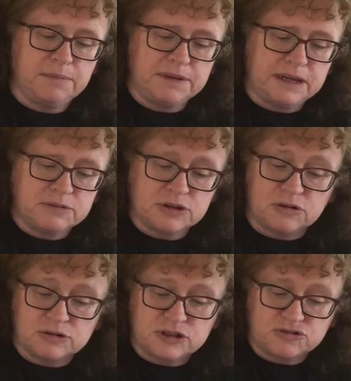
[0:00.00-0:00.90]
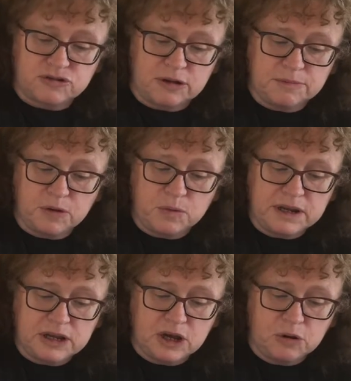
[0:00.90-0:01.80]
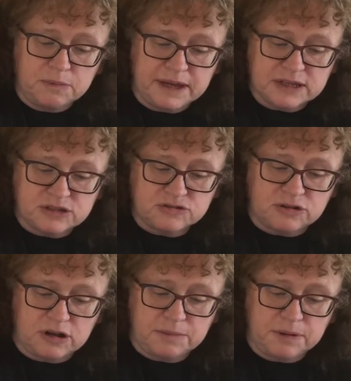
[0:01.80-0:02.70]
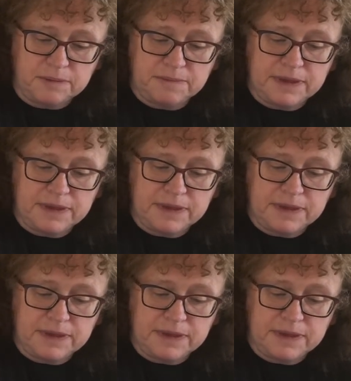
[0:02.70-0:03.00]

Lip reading: and he was called Strongbow. We know him as Strongbow.